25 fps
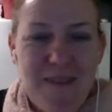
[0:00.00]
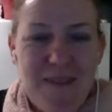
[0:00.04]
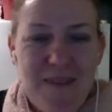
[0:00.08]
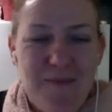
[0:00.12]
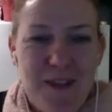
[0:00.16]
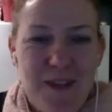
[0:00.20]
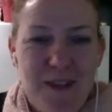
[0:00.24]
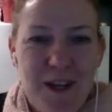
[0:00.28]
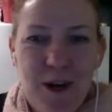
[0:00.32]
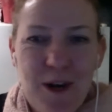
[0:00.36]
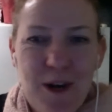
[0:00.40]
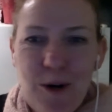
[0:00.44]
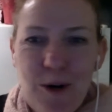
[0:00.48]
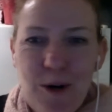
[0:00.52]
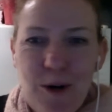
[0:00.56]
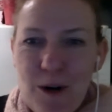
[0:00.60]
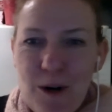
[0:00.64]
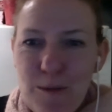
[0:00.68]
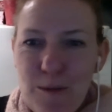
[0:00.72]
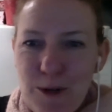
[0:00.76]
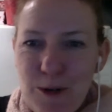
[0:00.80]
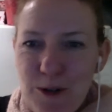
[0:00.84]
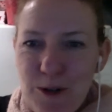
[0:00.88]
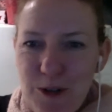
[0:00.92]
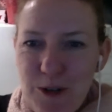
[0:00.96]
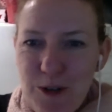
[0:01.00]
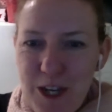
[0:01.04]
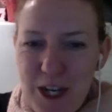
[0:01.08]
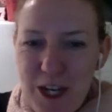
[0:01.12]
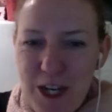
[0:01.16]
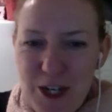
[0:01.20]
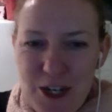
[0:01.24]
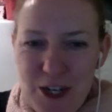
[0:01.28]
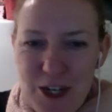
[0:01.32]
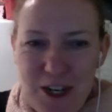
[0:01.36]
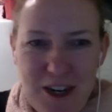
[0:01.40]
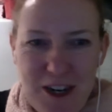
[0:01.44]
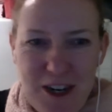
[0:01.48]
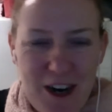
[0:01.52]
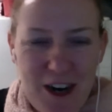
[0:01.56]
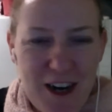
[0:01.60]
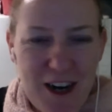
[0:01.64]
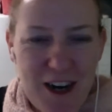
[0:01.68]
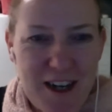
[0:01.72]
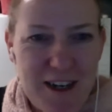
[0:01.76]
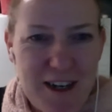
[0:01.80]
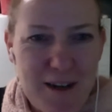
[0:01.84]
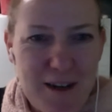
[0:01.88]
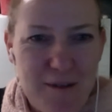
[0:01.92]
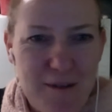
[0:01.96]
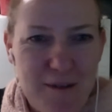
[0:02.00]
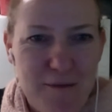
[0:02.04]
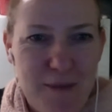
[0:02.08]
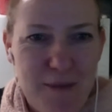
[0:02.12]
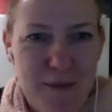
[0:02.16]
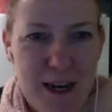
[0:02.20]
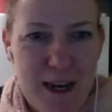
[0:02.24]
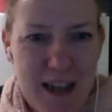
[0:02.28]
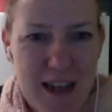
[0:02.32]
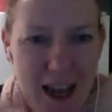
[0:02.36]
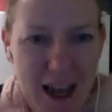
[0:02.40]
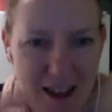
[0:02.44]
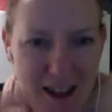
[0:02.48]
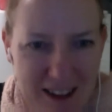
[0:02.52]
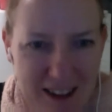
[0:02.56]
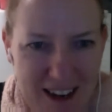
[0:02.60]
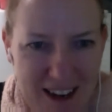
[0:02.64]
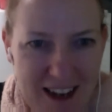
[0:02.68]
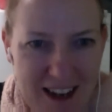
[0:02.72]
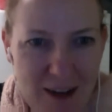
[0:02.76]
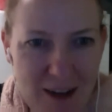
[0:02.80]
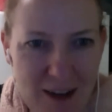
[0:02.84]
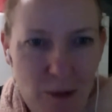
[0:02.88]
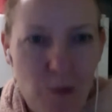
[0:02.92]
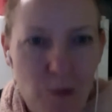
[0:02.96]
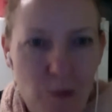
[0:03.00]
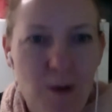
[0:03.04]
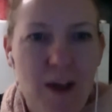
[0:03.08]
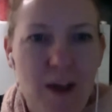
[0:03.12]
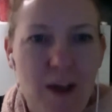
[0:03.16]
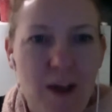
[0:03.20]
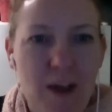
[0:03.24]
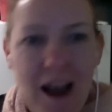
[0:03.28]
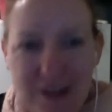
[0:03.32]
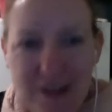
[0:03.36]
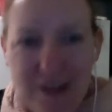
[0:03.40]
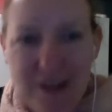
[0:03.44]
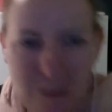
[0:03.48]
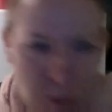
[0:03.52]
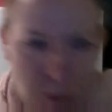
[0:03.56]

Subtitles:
you know, commercial kitchen kind of mentality or the HACCP